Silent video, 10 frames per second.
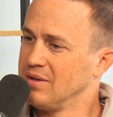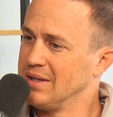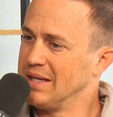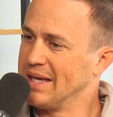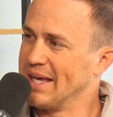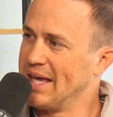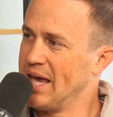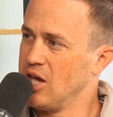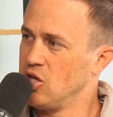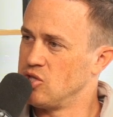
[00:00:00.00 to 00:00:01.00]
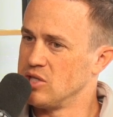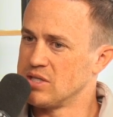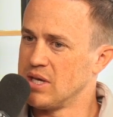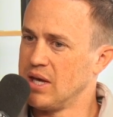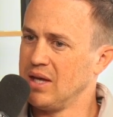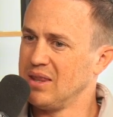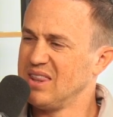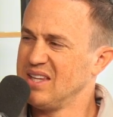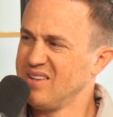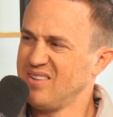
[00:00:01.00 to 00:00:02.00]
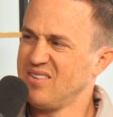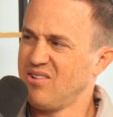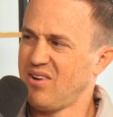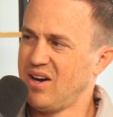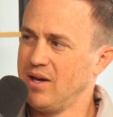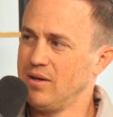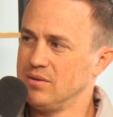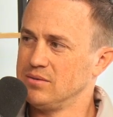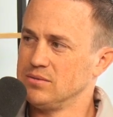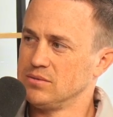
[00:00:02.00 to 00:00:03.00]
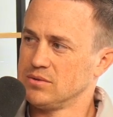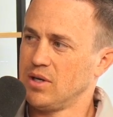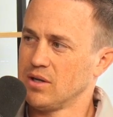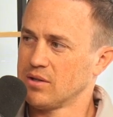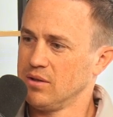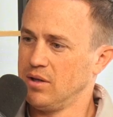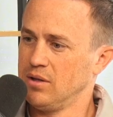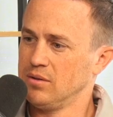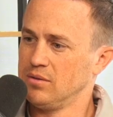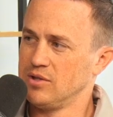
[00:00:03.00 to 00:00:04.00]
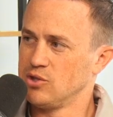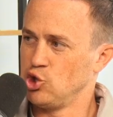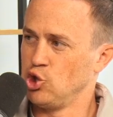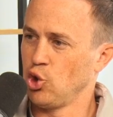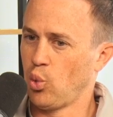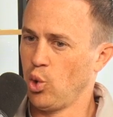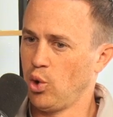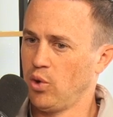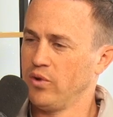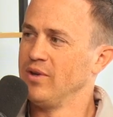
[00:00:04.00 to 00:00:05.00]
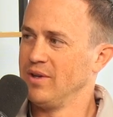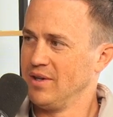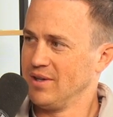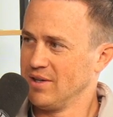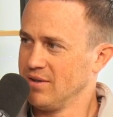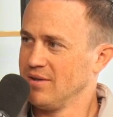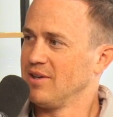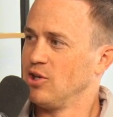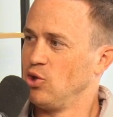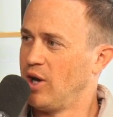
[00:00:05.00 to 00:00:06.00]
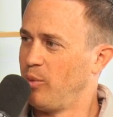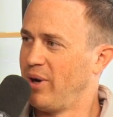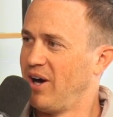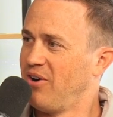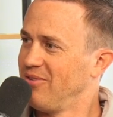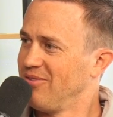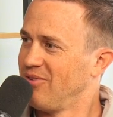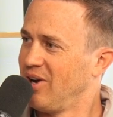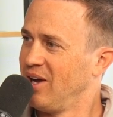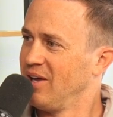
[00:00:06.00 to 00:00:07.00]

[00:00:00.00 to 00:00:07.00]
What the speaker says: engage and say, this isn't right, Dr. Luo, this is your world, can you help out, right?